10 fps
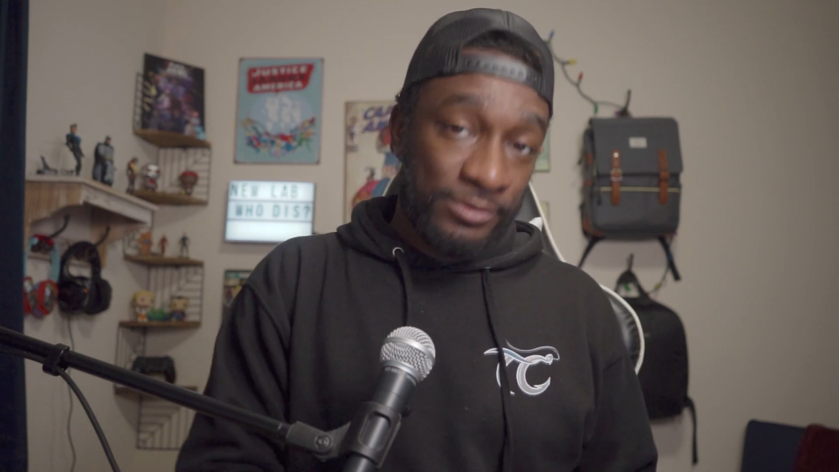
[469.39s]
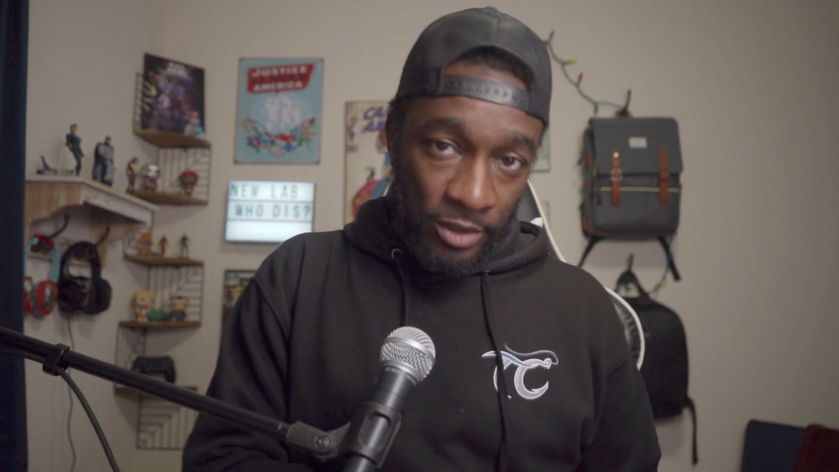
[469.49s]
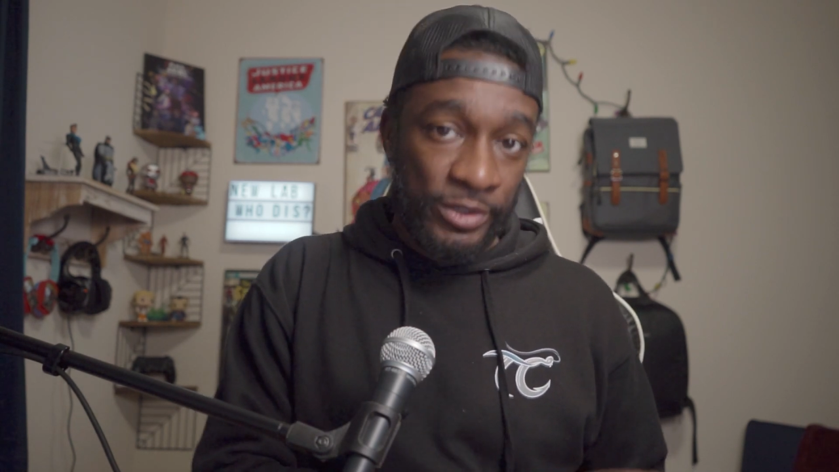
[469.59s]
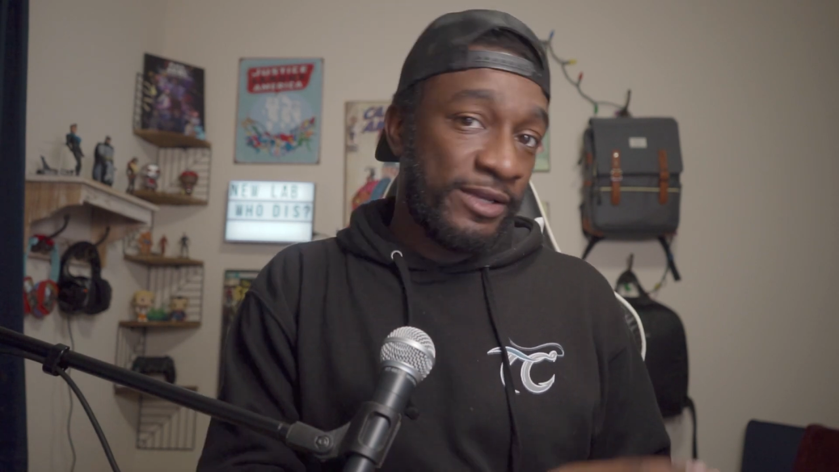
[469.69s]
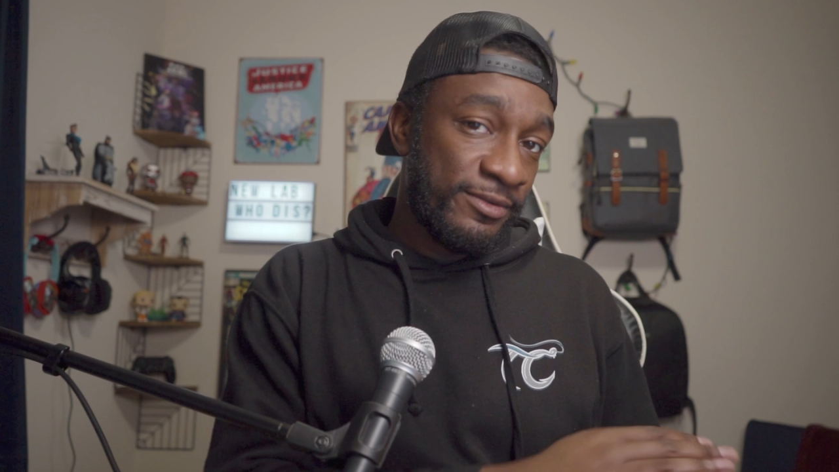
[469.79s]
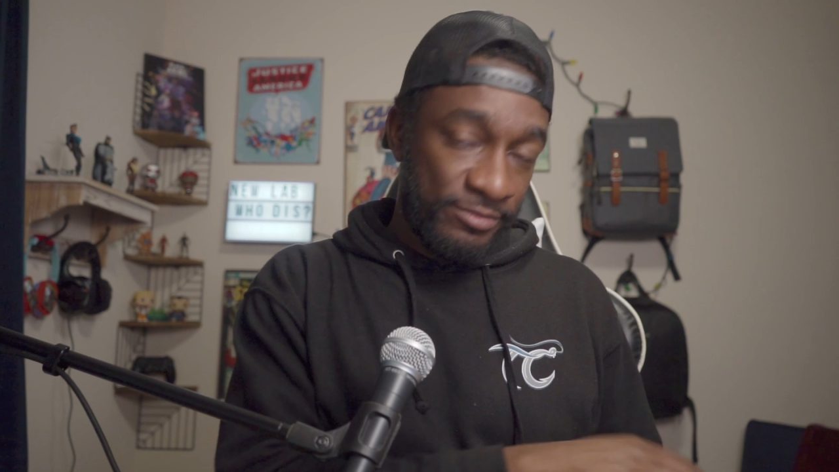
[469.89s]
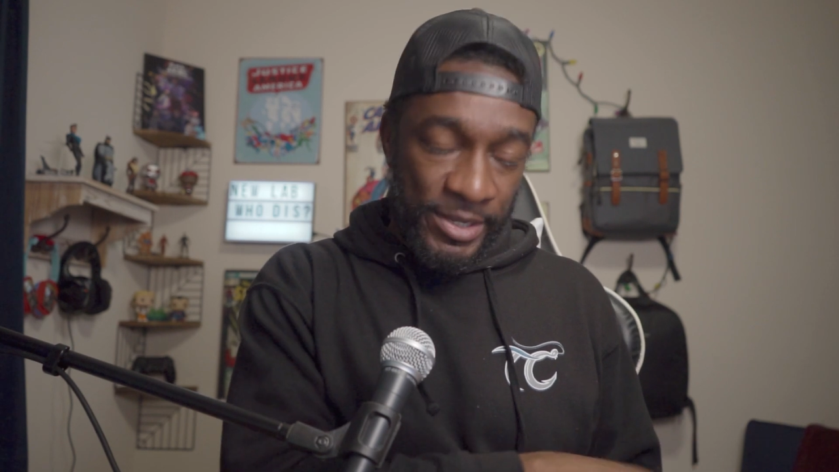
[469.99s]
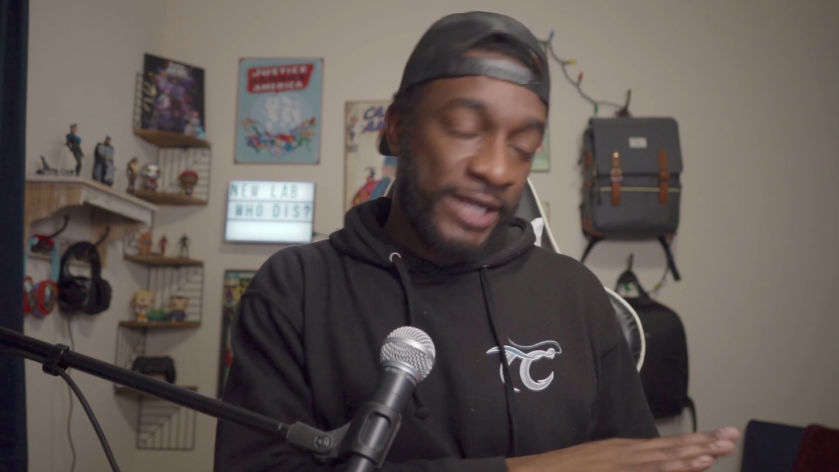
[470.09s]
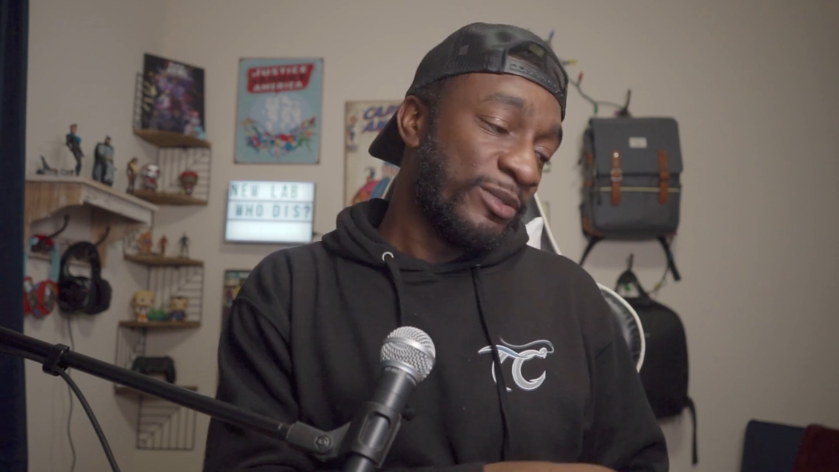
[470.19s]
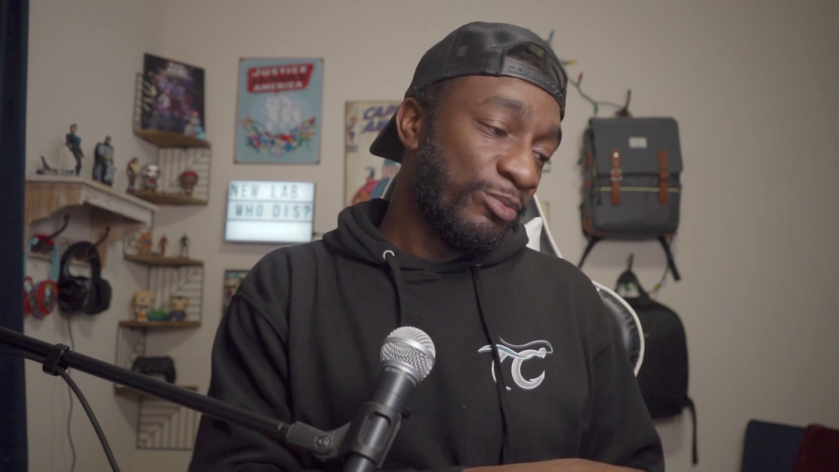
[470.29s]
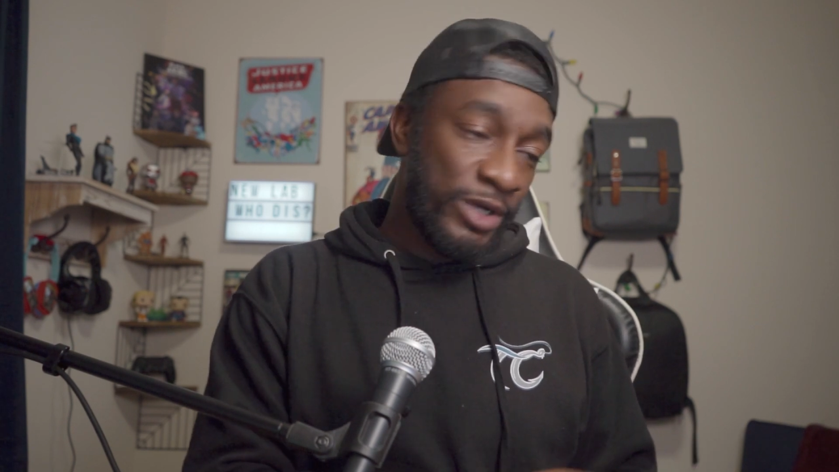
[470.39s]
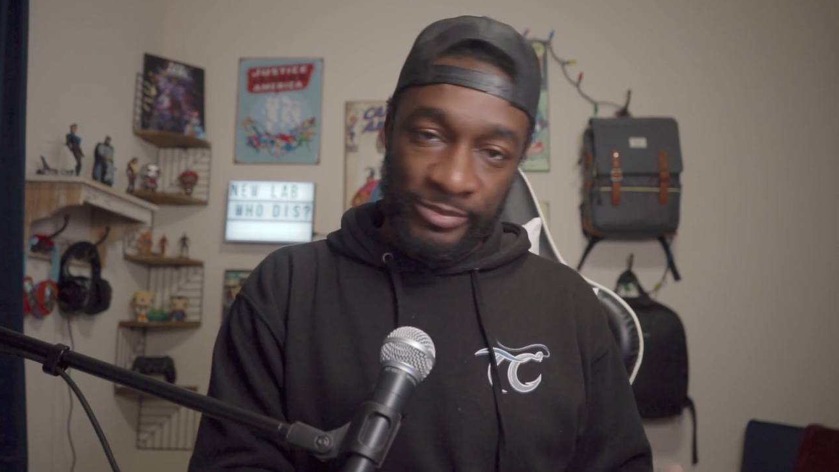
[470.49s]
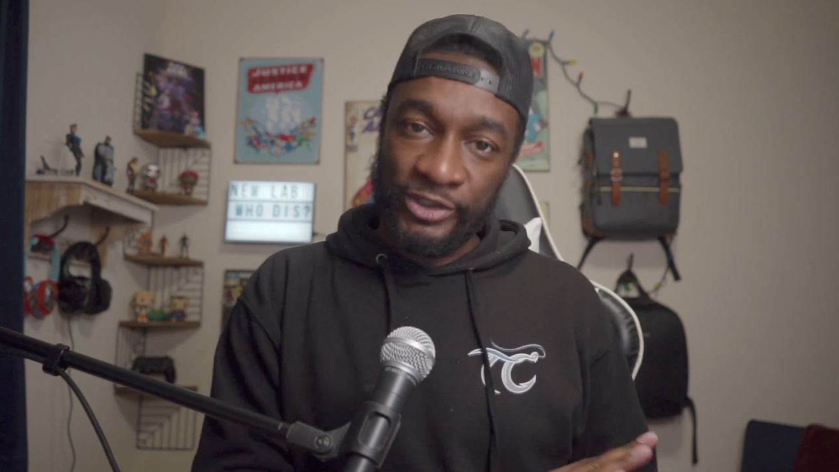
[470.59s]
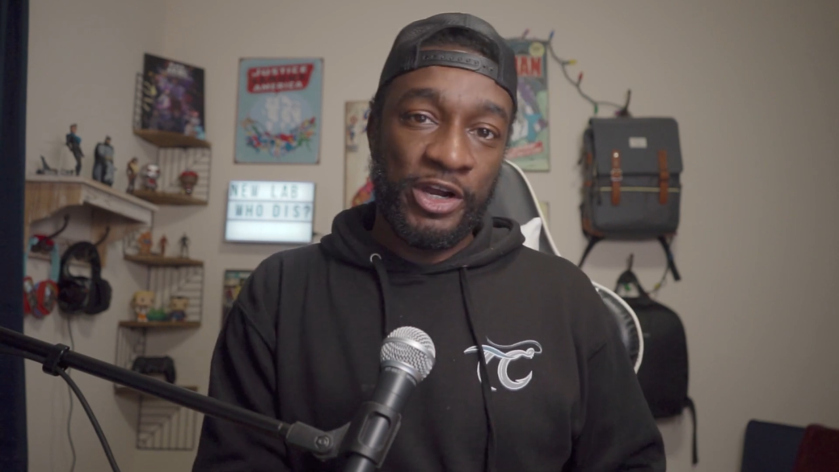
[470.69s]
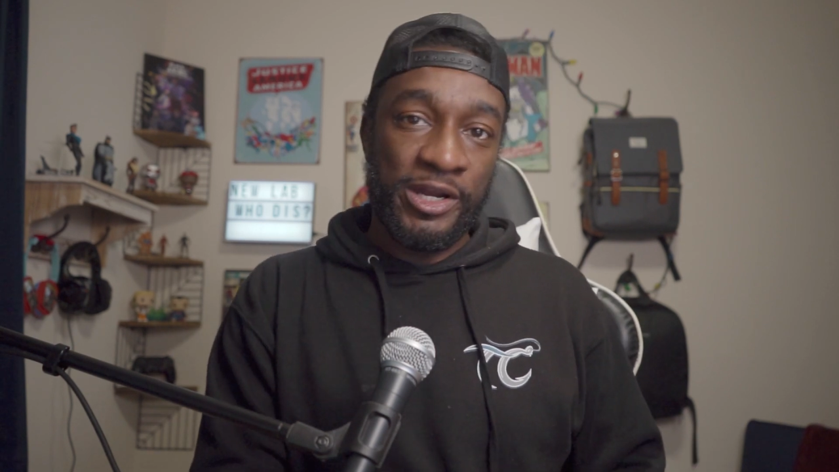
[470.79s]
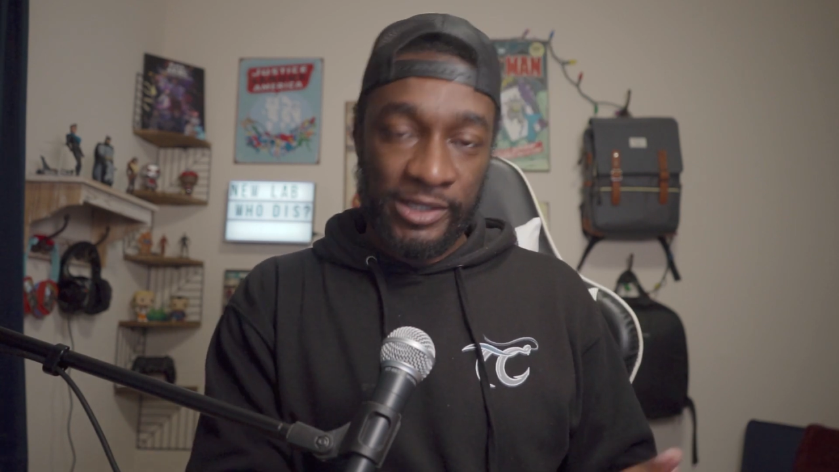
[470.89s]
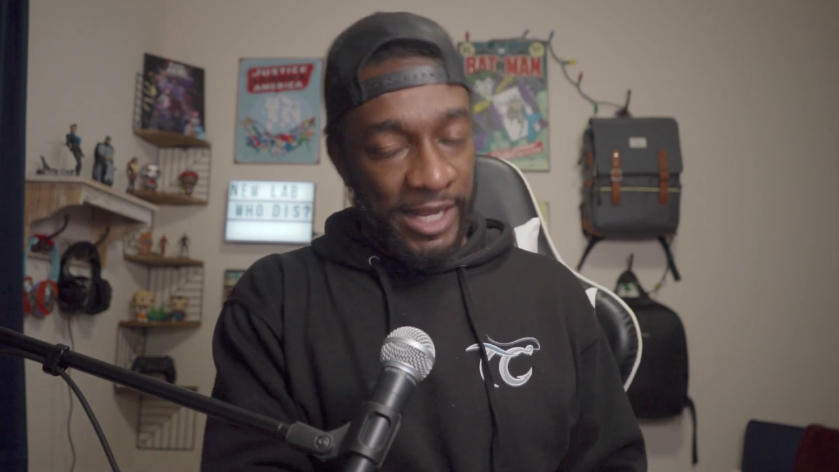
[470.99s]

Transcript: Okay, back to prep. Sorry,